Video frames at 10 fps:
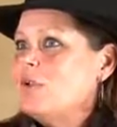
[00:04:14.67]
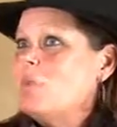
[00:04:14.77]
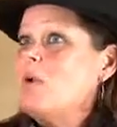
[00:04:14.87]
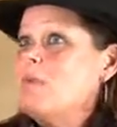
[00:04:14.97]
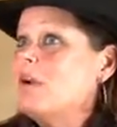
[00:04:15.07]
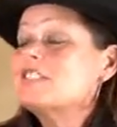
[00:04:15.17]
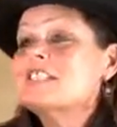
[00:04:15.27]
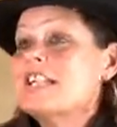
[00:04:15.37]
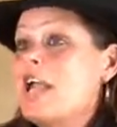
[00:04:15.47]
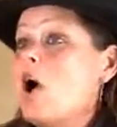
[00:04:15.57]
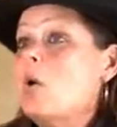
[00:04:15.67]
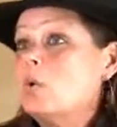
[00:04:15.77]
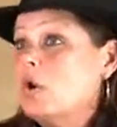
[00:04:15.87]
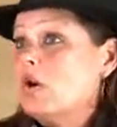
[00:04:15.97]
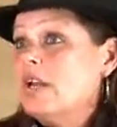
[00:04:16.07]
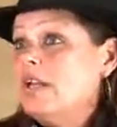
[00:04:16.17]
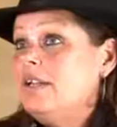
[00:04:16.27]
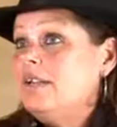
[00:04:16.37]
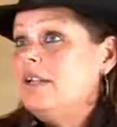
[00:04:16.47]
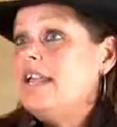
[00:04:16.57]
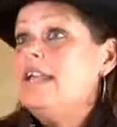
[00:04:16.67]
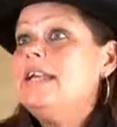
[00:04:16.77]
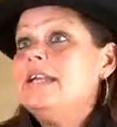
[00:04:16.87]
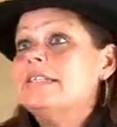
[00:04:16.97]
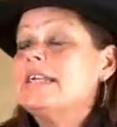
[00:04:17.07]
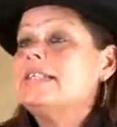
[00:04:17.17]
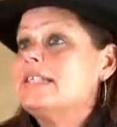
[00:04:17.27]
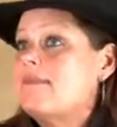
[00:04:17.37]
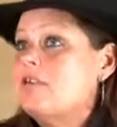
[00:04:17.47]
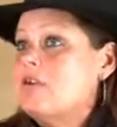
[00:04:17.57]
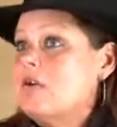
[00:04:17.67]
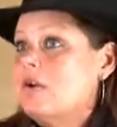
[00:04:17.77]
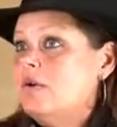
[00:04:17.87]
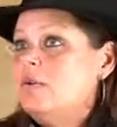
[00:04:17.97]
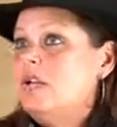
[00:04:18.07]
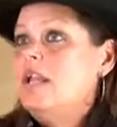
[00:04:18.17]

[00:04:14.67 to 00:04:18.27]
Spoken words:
We personally own Curly. He is a 7-year-old.